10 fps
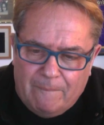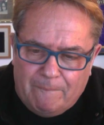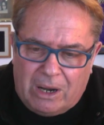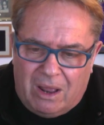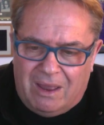
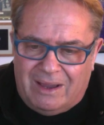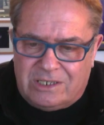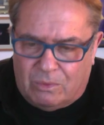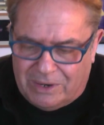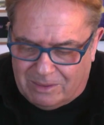But I like
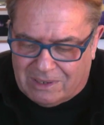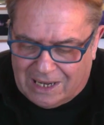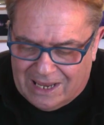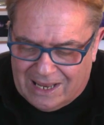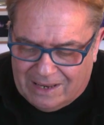to win them
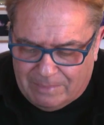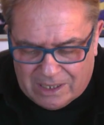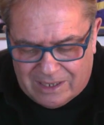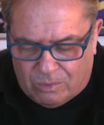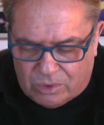clearly.
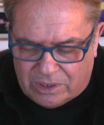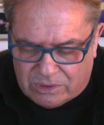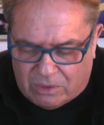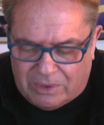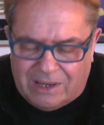But it
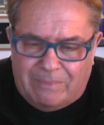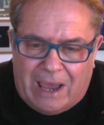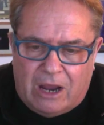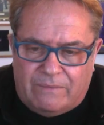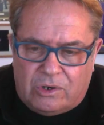was a winning
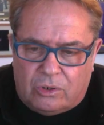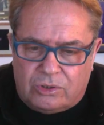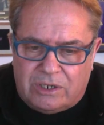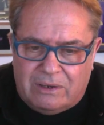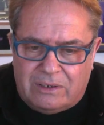bet overall,
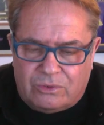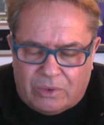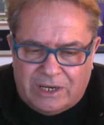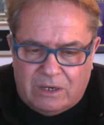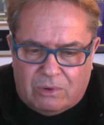so
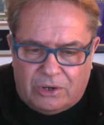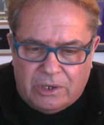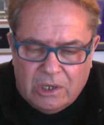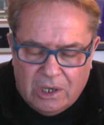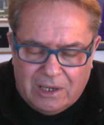20-1
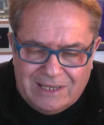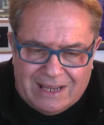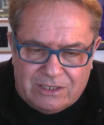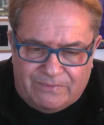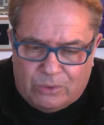
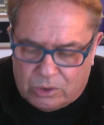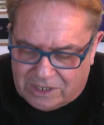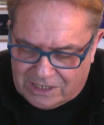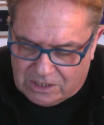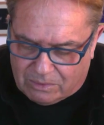down to
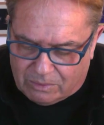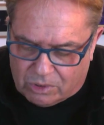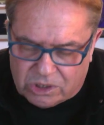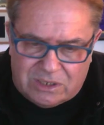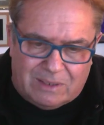14-1
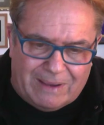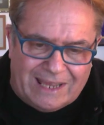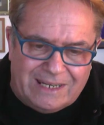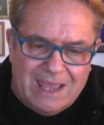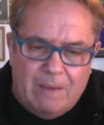wasn't so bad.